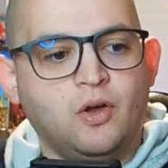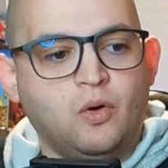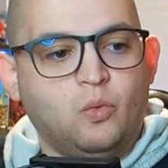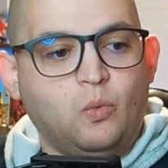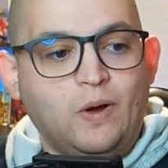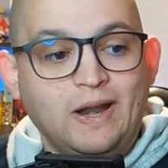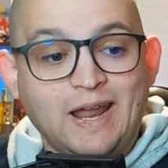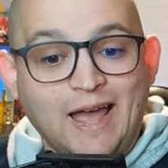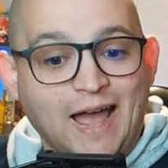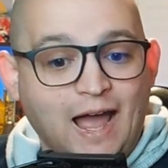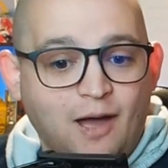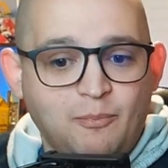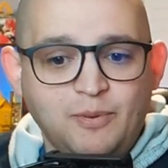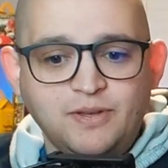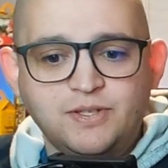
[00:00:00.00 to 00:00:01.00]
what
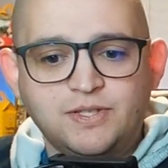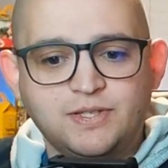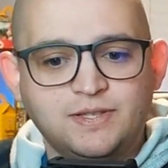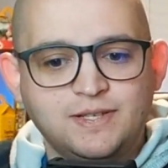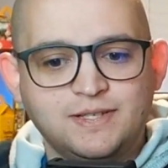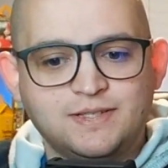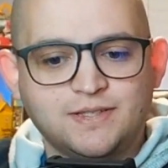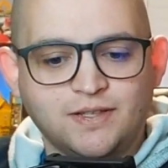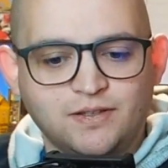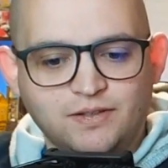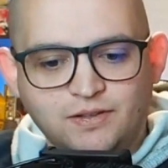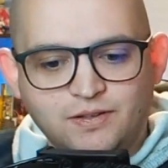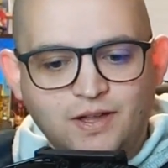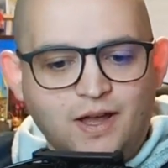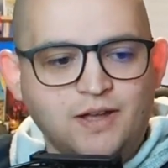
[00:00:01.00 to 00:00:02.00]
happened to these
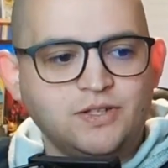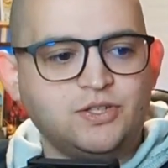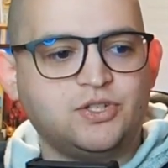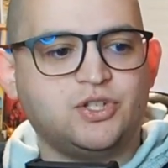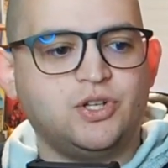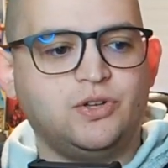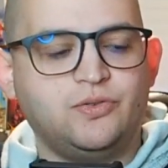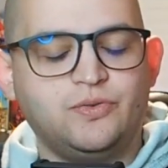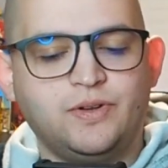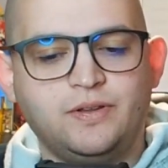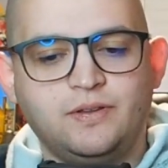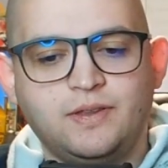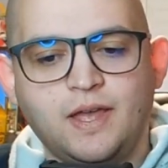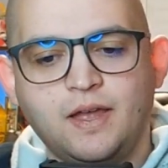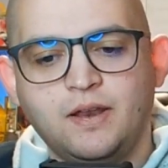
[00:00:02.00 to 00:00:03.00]
lost
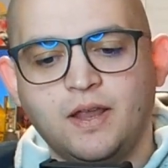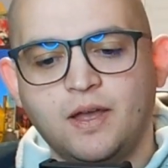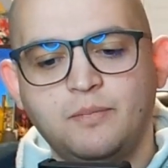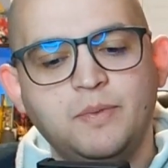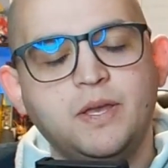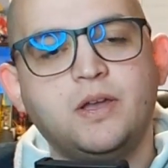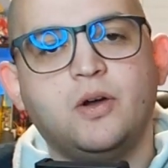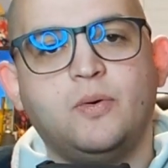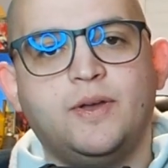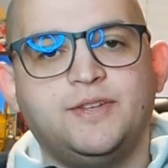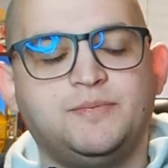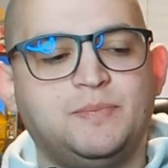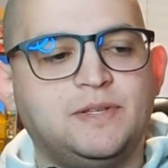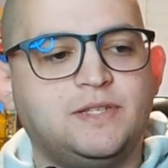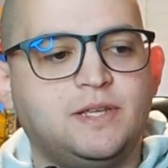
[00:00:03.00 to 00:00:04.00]
children that Amiko has
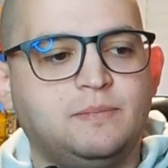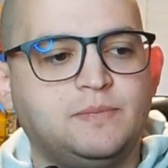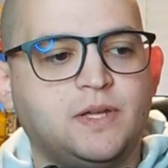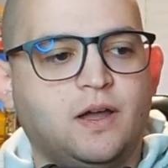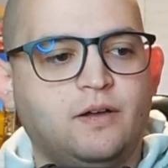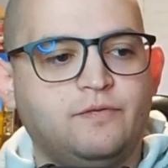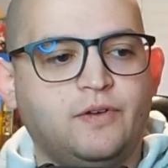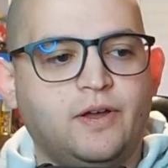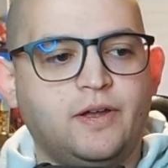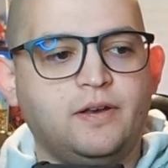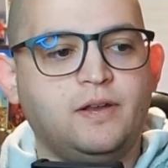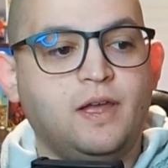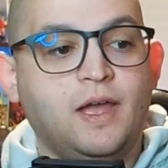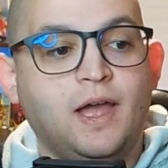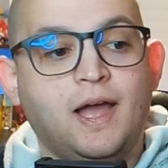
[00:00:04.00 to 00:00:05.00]
been tipped off on,